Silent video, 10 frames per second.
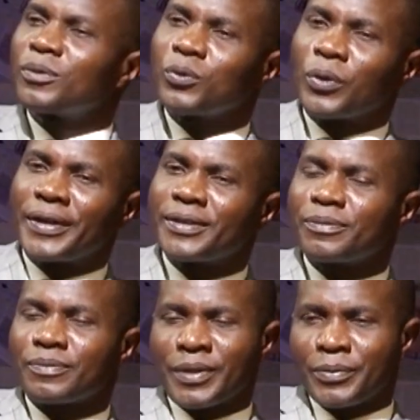Well,
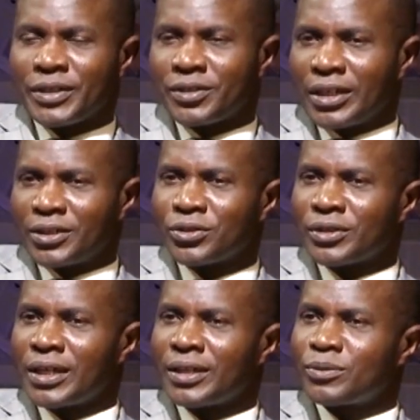maybe the
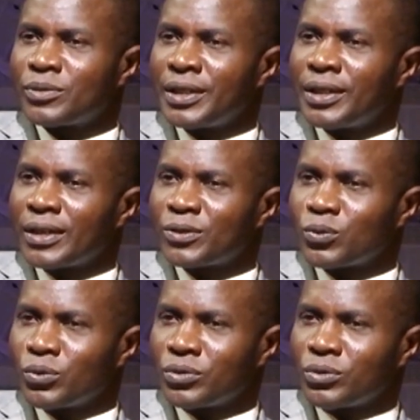traditional healers
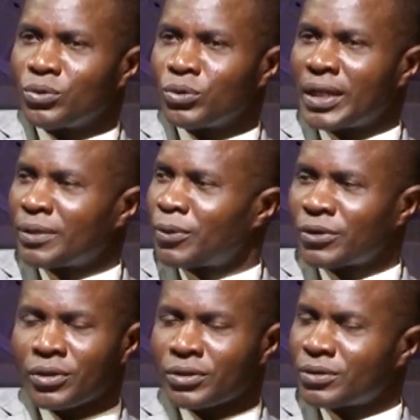would do that,
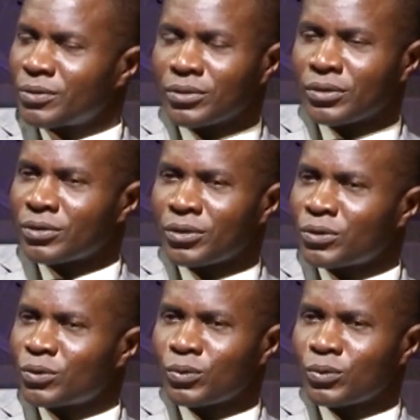but not us.